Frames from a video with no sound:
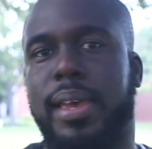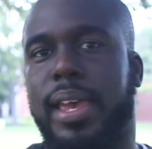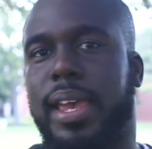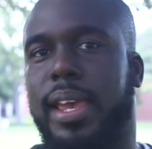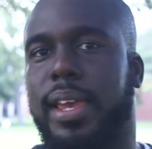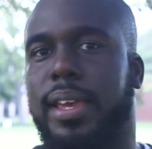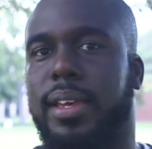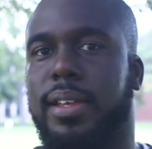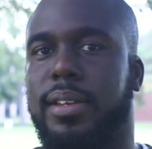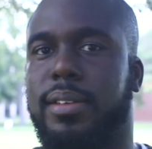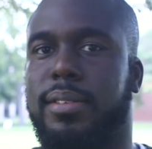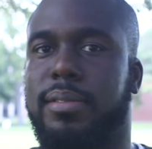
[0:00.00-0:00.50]

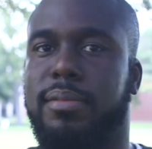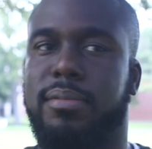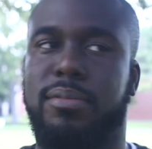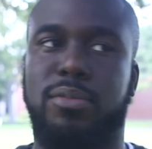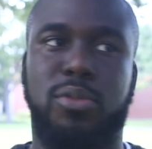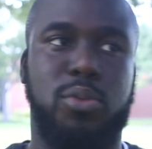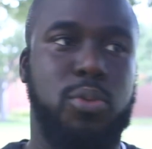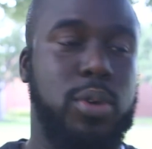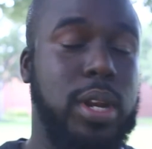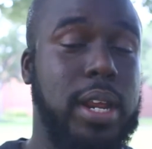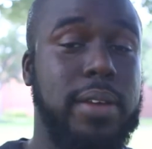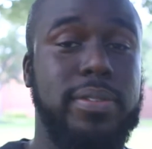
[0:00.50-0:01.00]
And
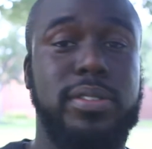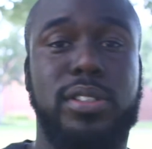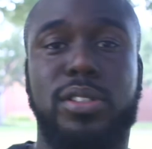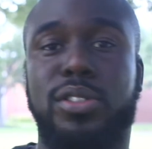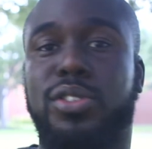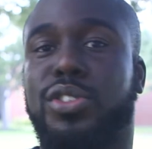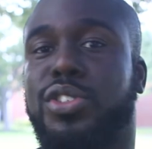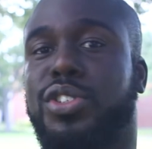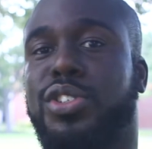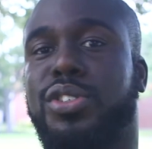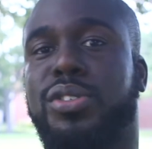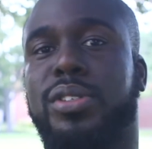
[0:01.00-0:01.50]
whatever
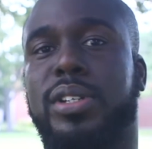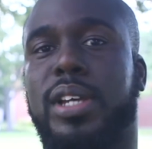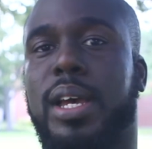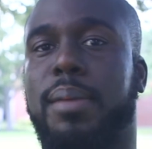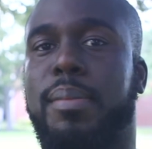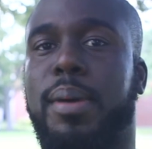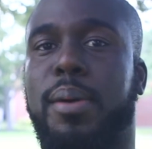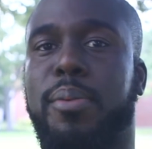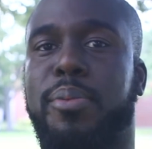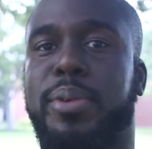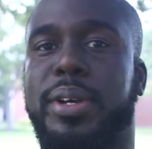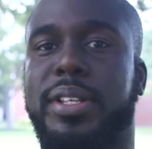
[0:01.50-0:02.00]
solution you can come
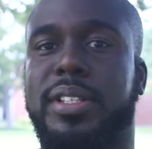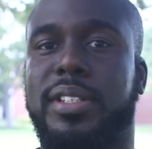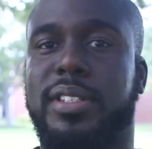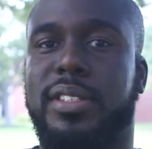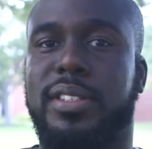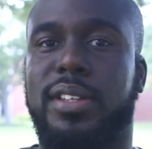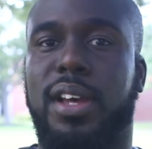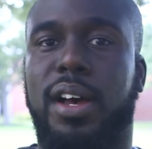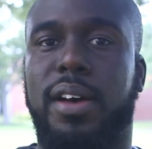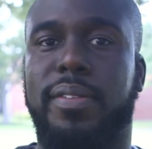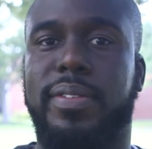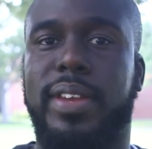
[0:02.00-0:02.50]
up with to
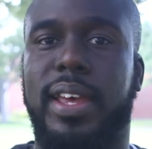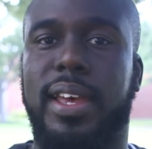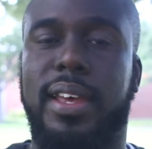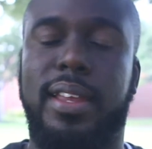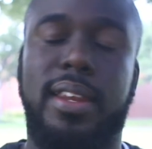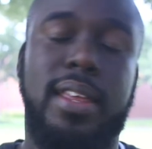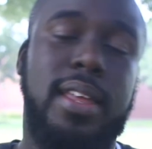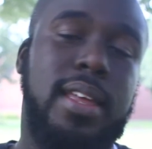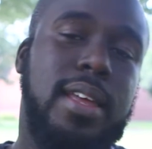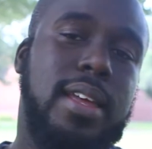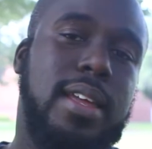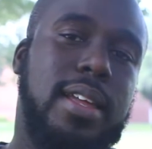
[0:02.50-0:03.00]
solve that,
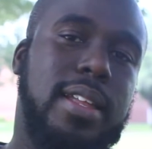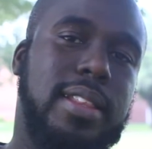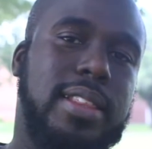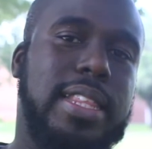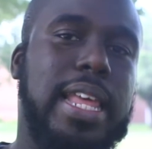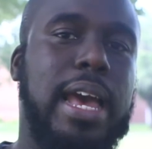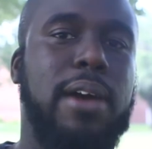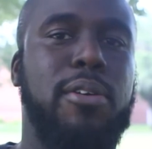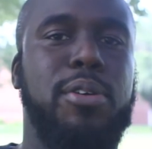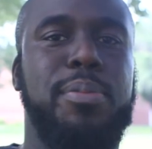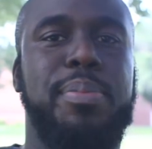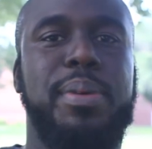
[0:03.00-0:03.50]

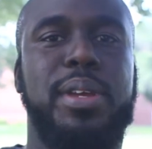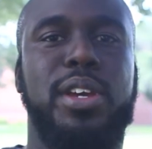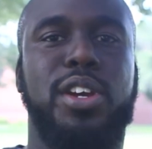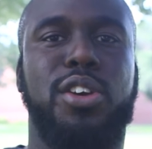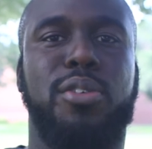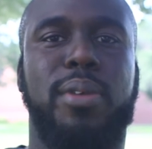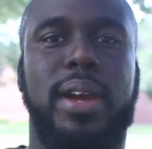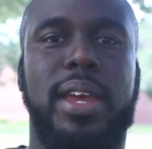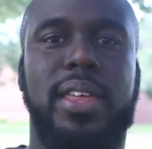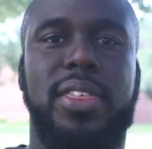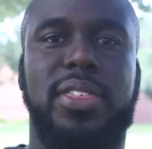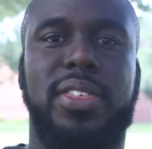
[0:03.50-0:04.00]
that would be a
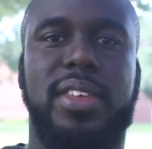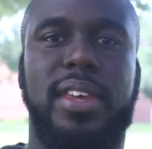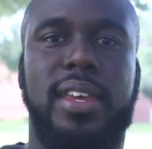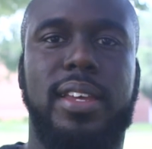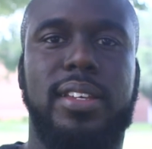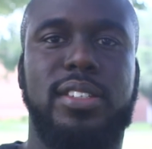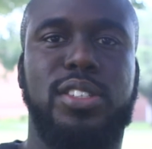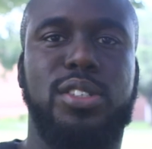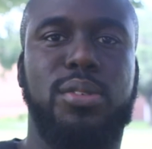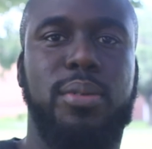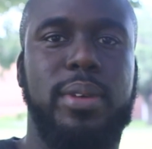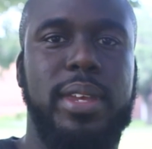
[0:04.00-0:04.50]
great
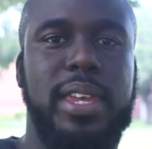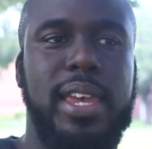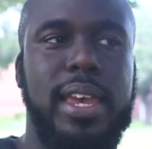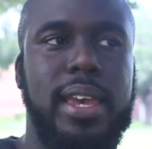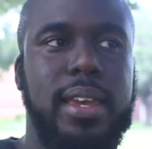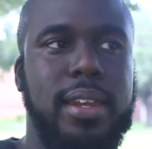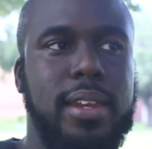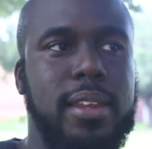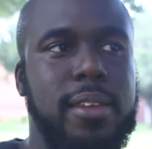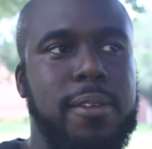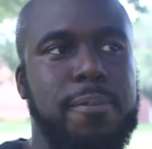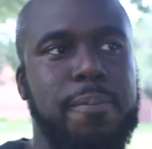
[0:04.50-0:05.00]
thing. So
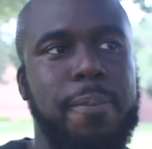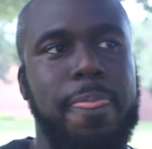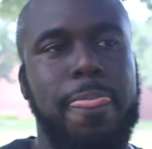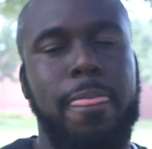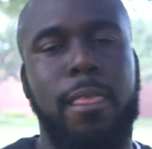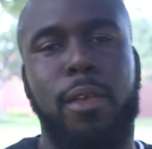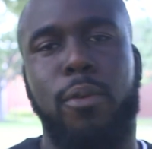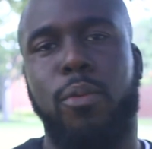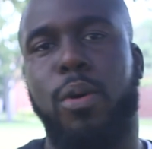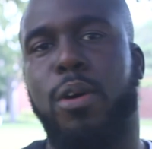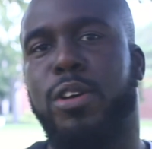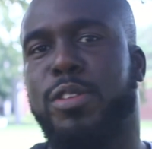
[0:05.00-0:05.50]
again,
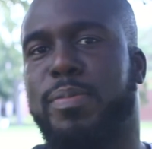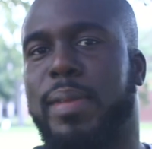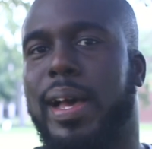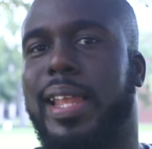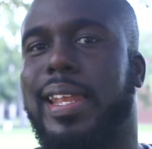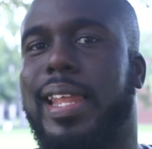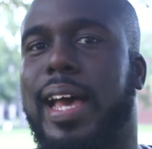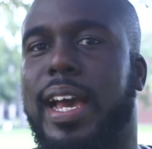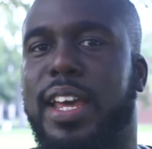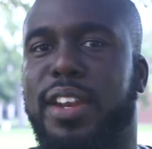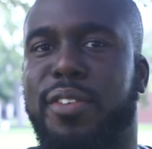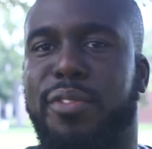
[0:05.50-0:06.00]
what was my
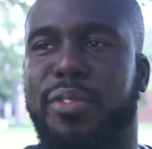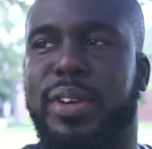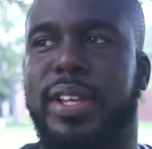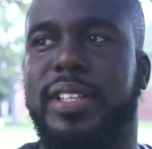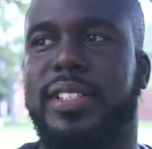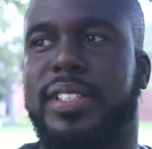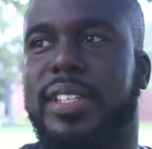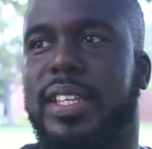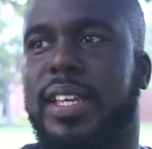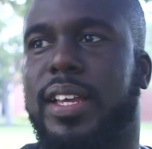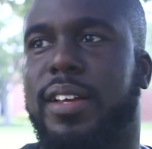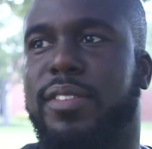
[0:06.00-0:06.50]
line of
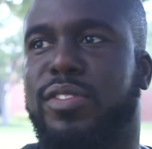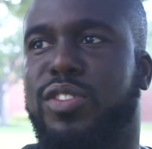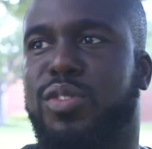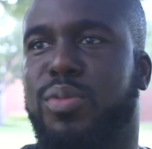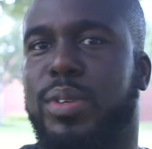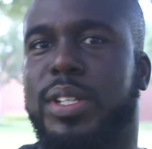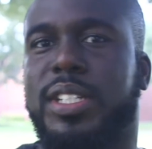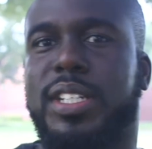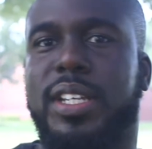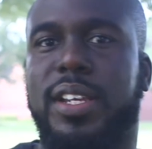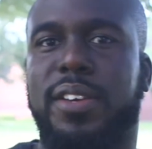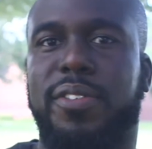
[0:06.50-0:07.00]
reasoning of
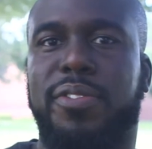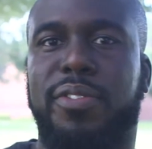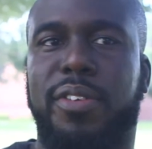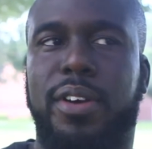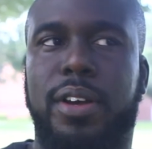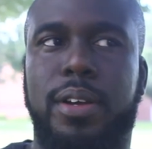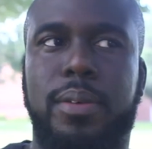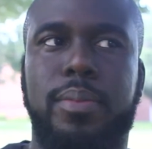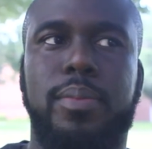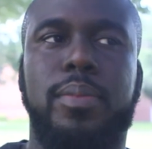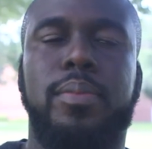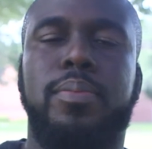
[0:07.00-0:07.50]
switching
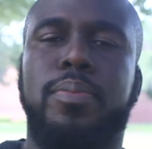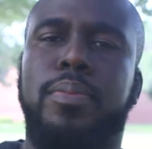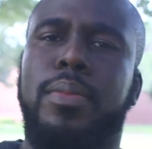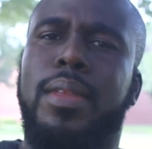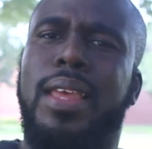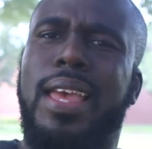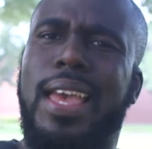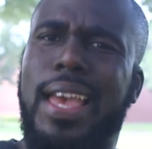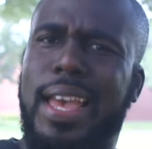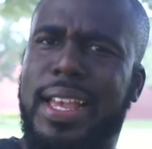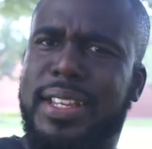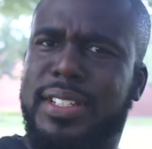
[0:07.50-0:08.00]
from
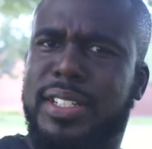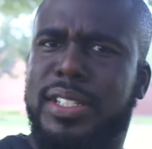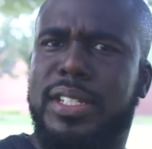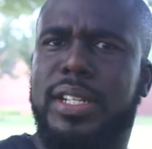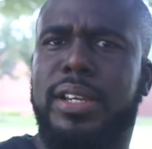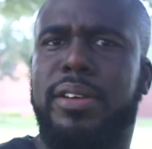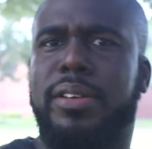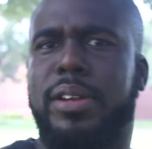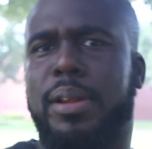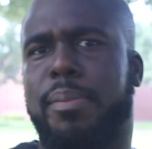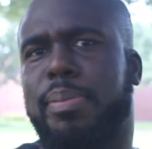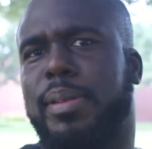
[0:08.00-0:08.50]

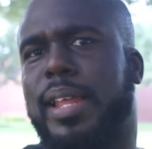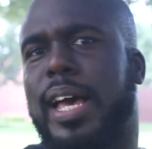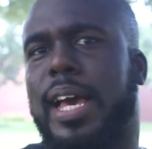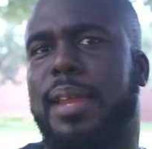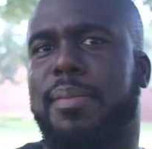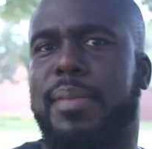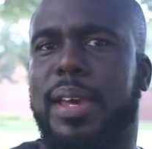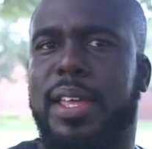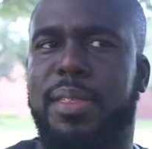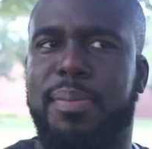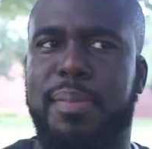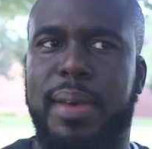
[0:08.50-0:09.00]
engineering applied
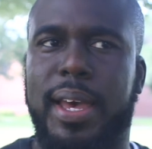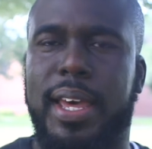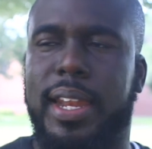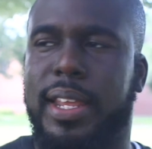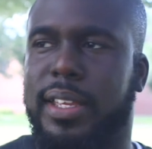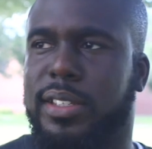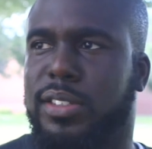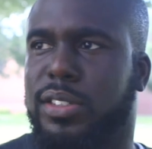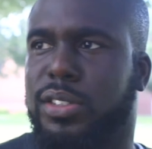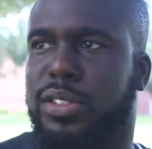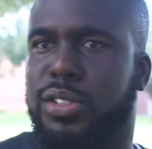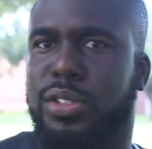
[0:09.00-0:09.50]

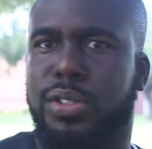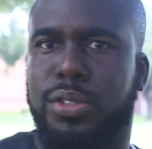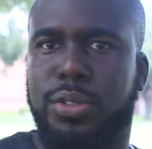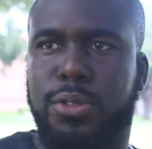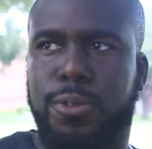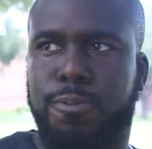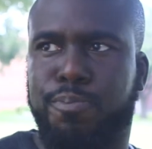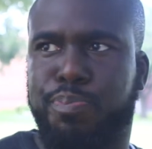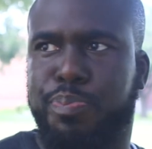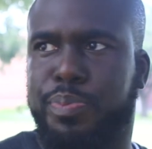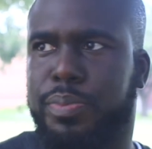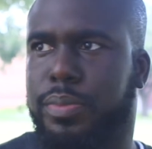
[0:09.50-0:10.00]
mathematics
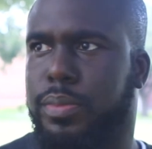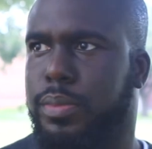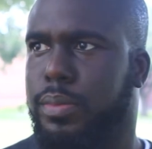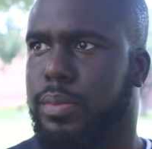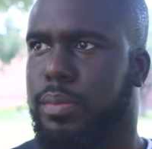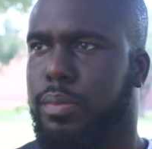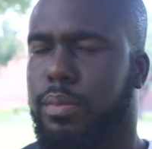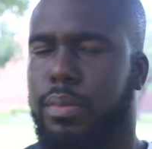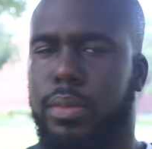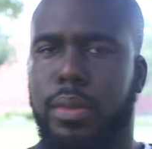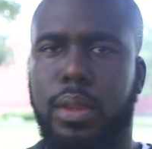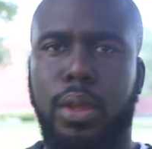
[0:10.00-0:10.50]
to
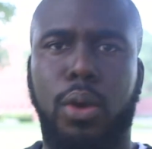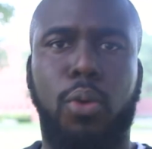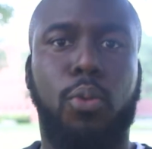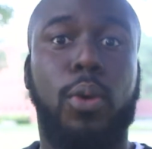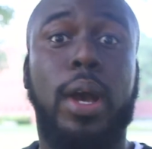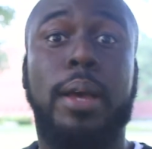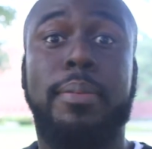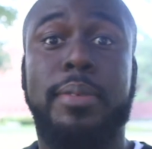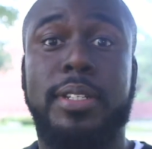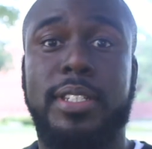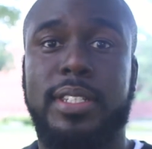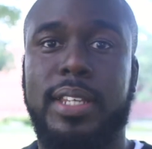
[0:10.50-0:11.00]

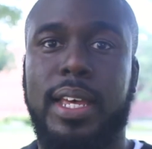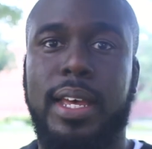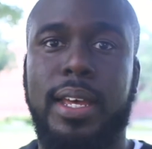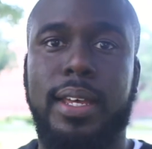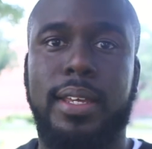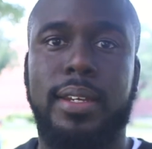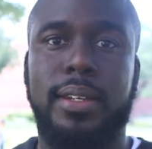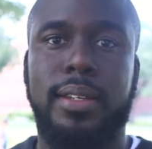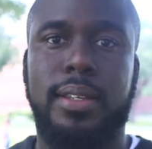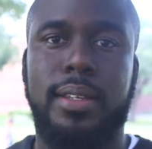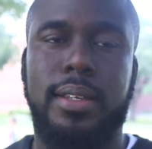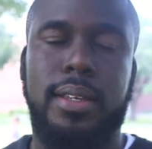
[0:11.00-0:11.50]
web
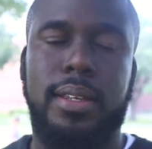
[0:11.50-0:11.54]
design?